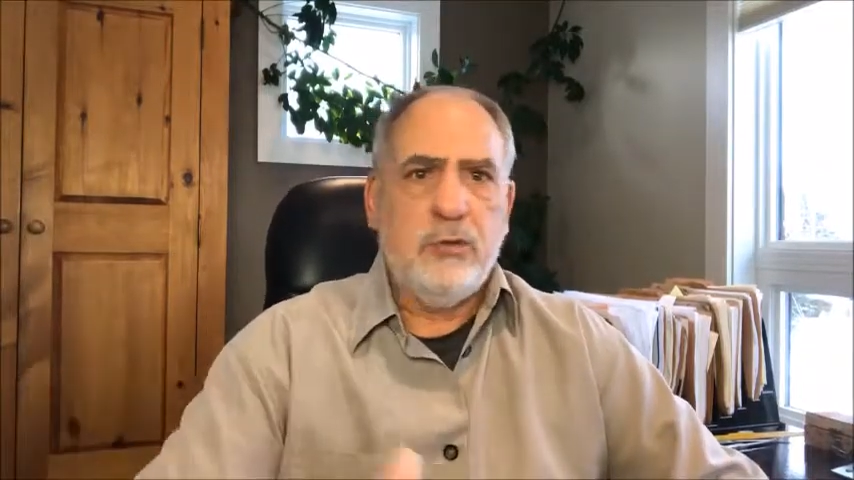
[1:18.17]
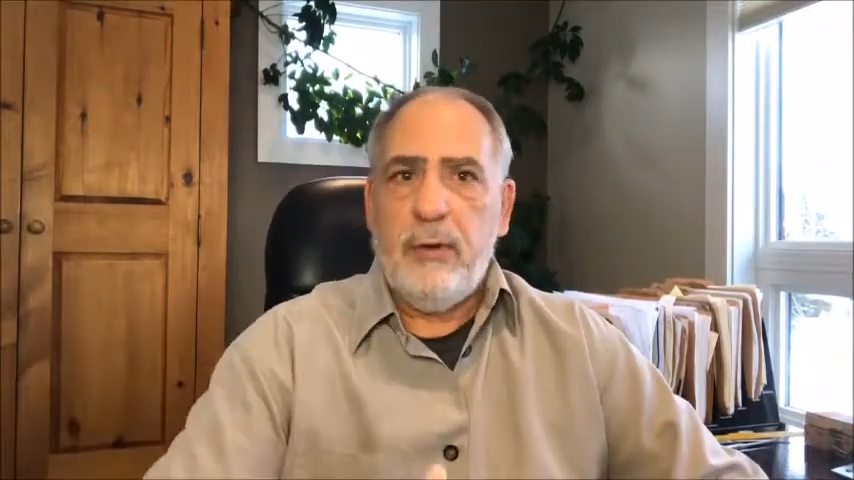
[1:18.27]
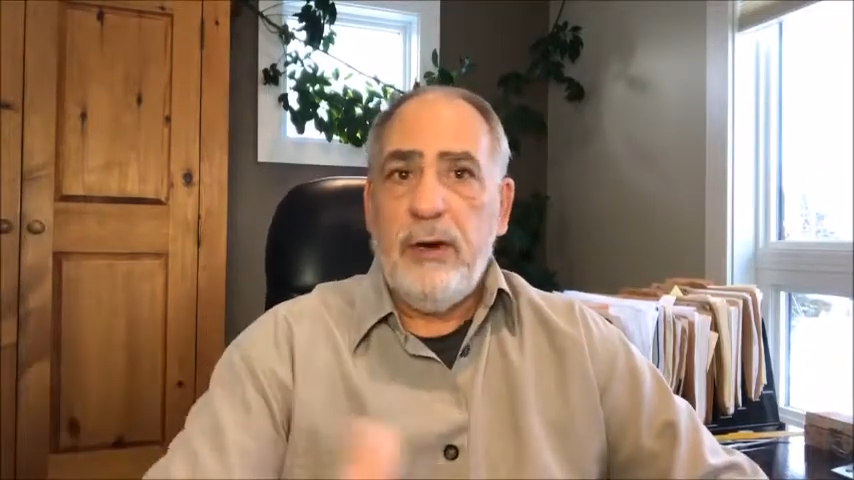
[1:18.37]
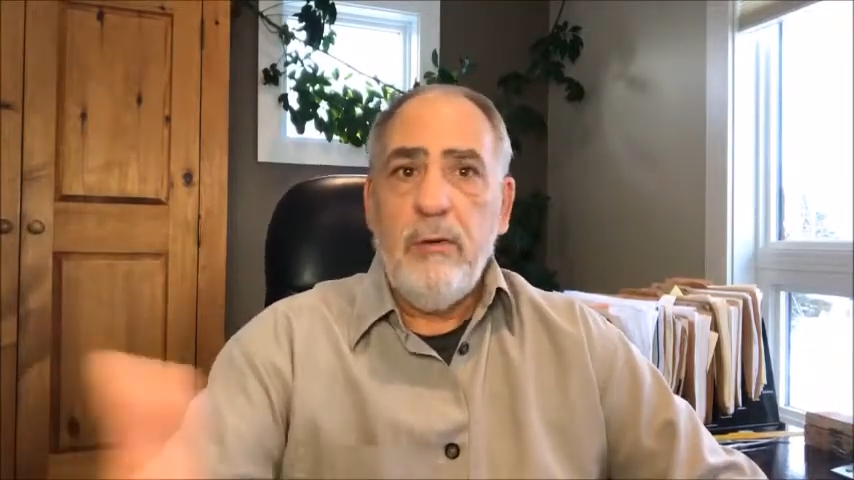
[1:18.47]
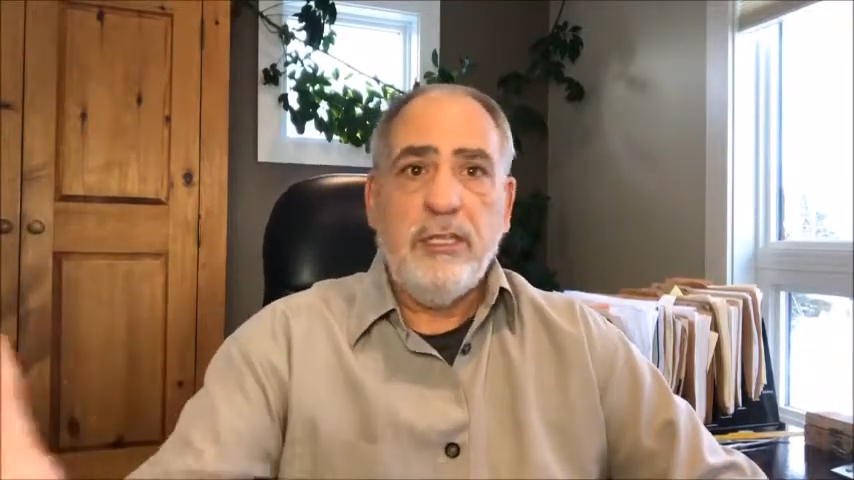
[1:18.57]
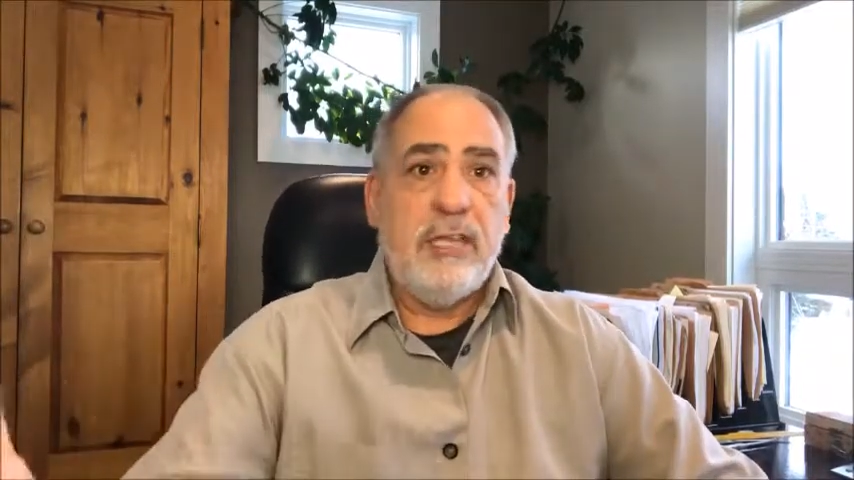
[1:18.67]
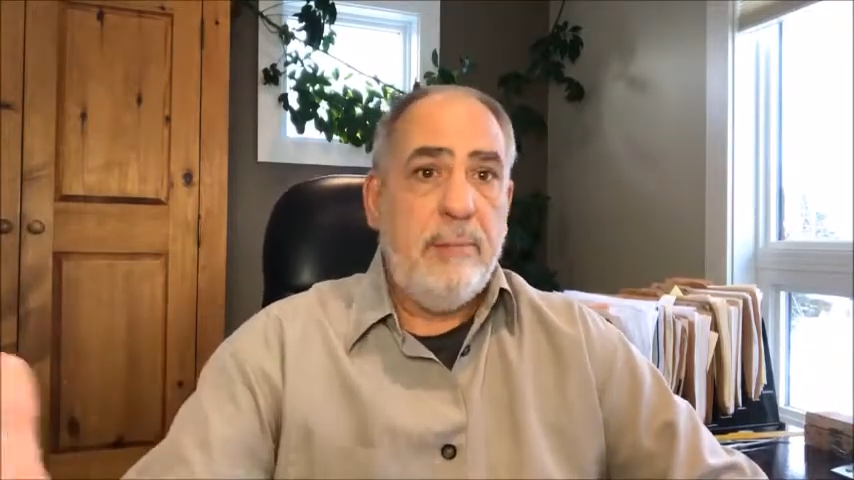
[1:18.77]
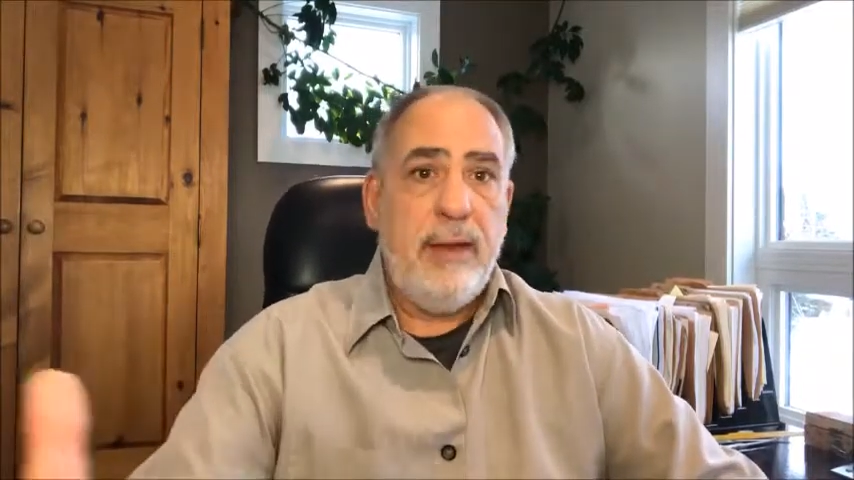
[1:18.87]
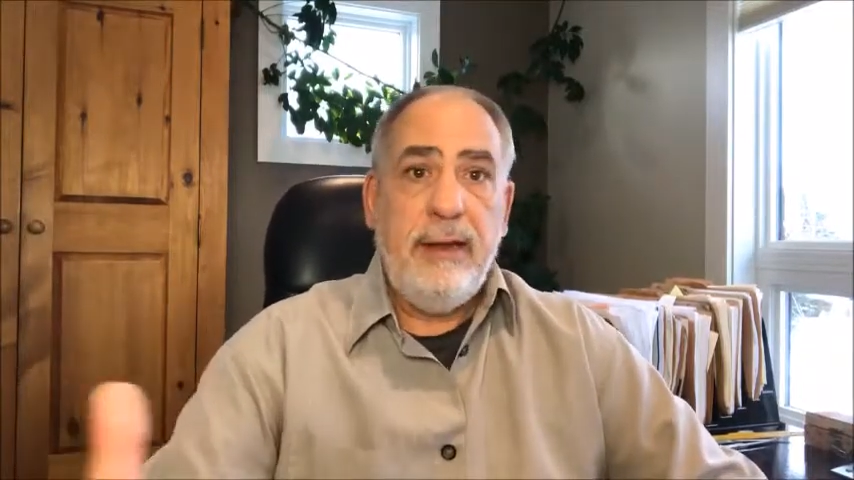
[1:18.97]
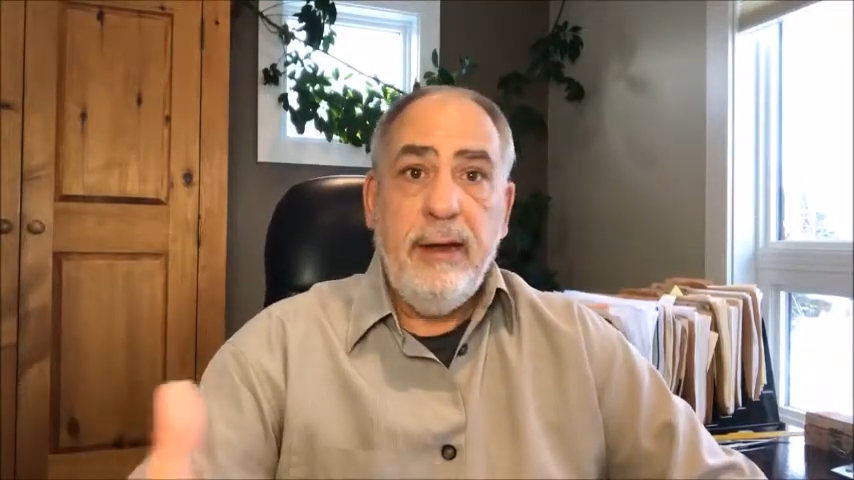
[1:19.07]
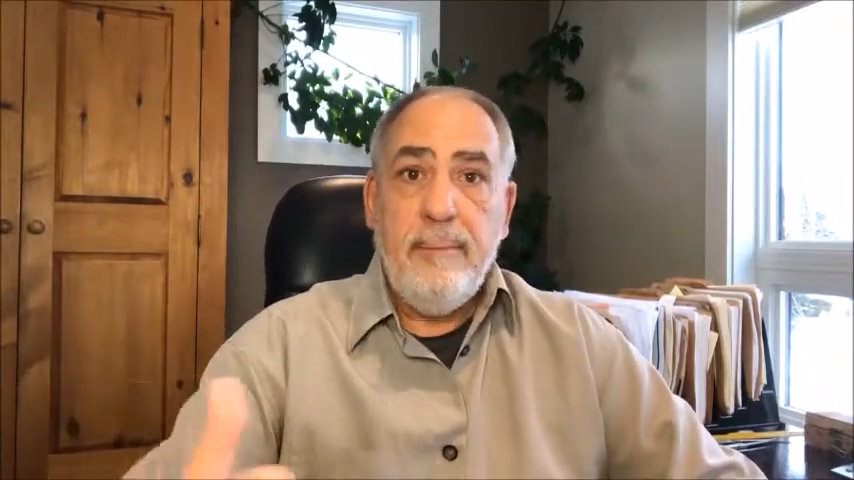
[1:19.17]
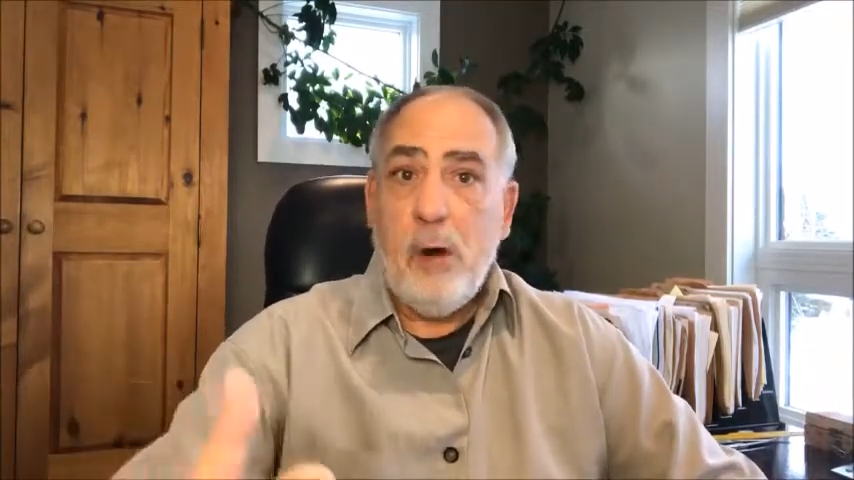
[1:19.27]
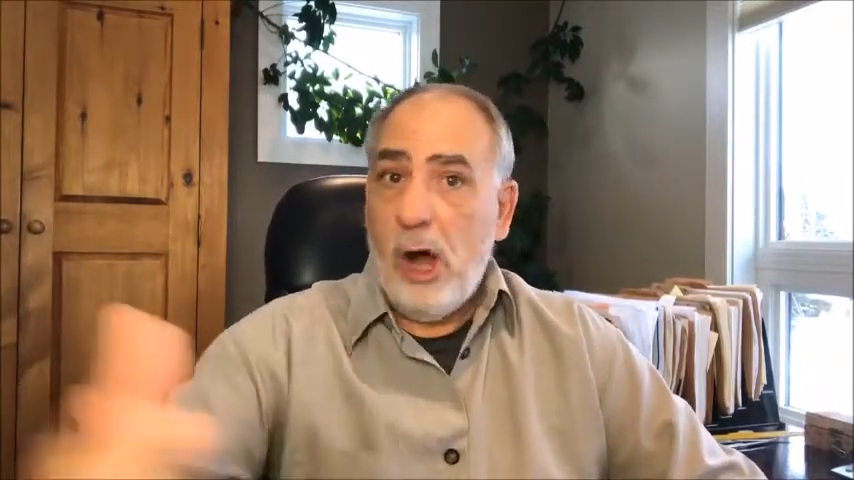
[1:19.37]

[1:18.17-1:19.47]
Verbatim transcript: Swear words can be